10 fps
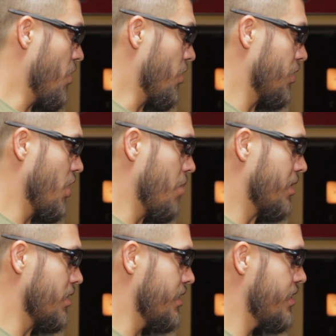
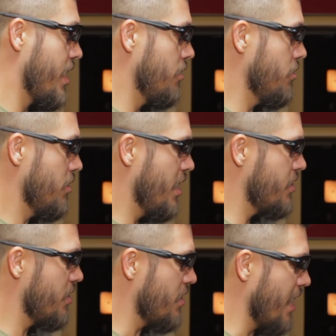ergonomically sound.
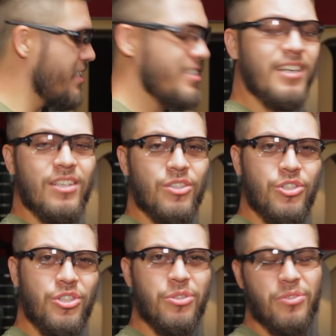It's a nice gun to
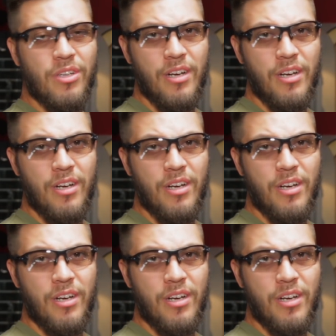shoot.